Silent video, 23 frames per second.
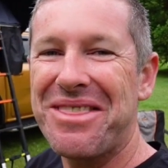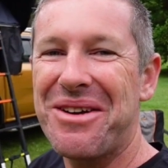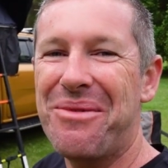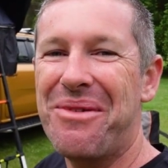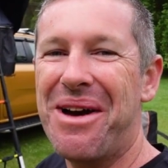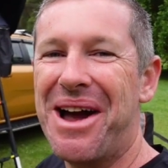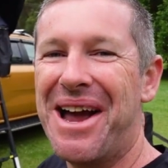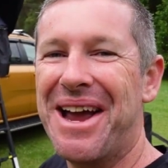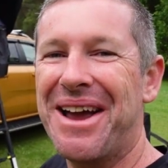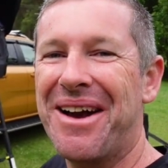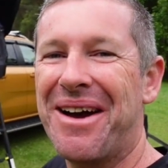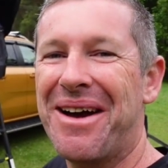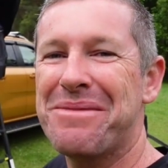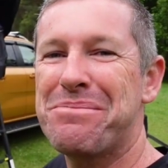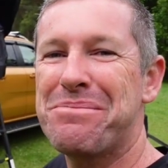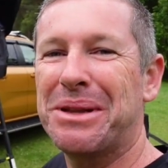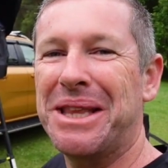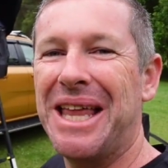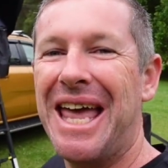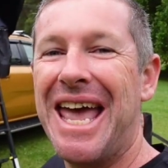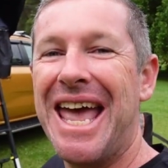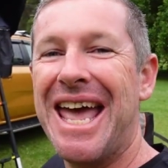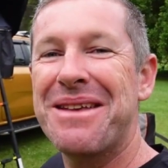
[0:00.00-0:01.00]
the way I
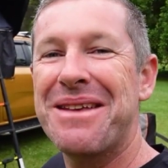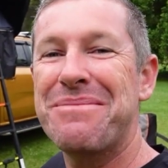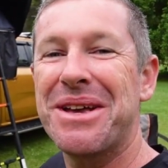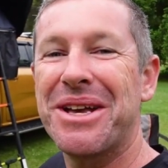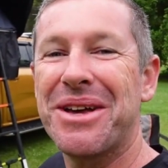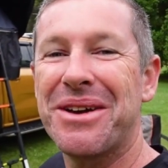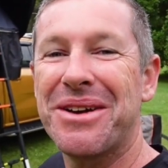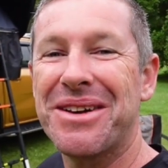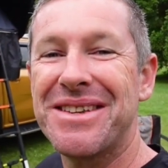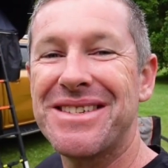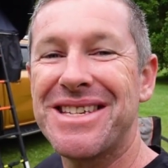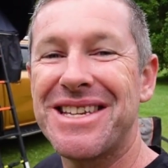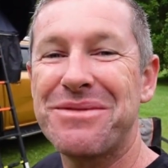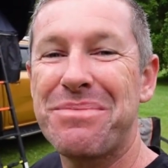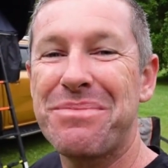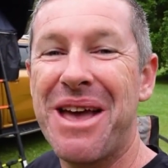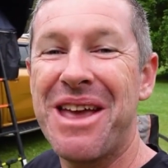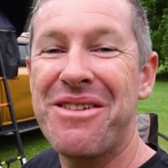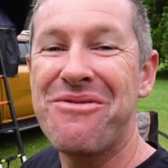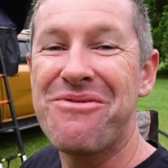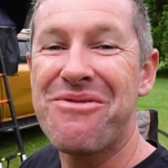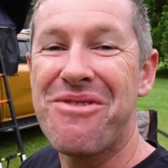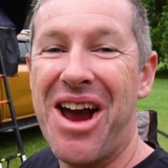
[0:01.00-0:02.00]
planned because it's
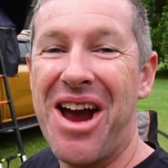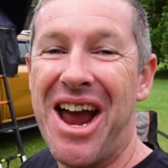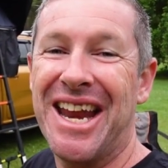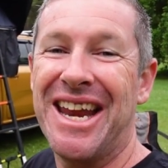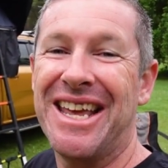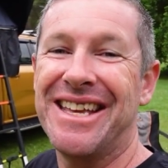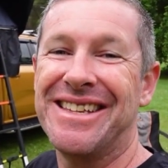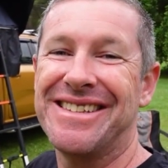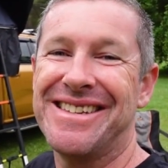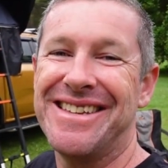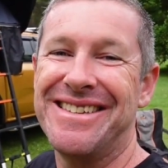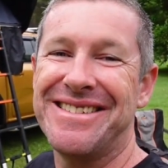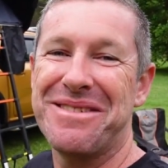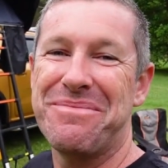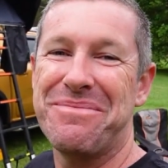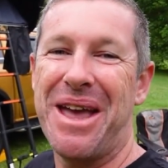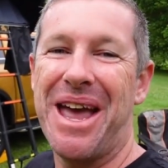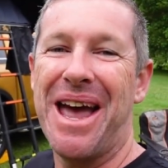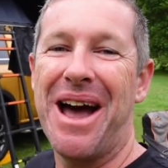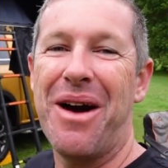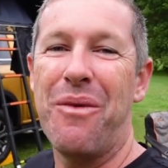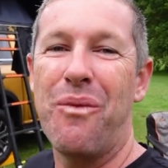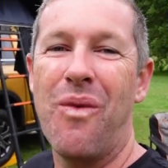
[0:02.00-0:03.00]
been raining since
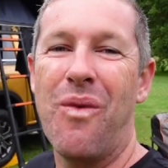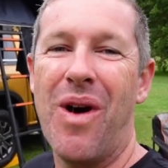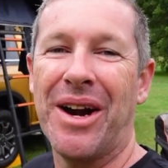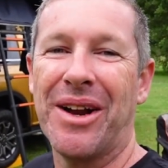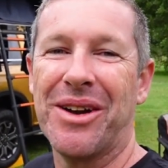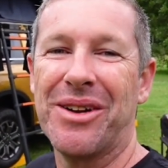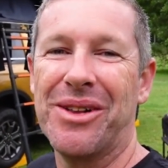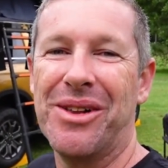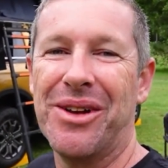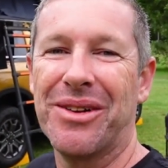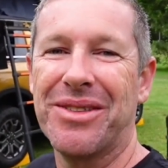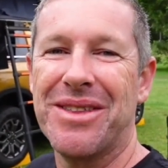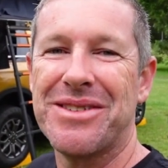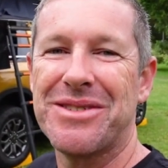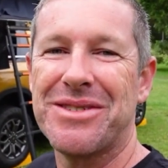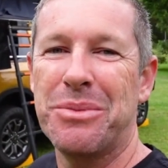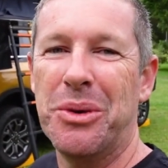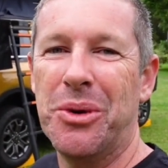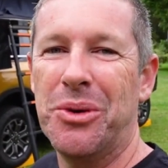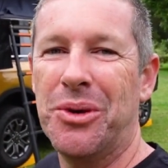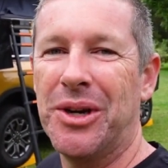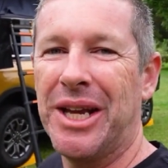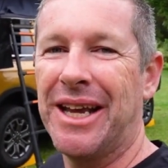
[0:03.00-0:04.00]
about 1 o'clock this
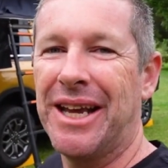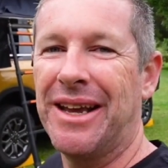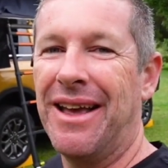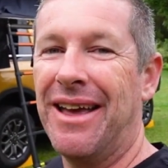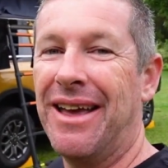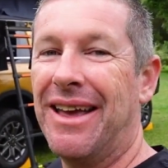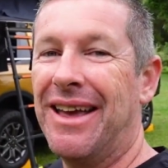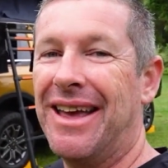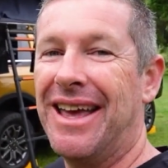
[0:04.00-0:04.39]
morning.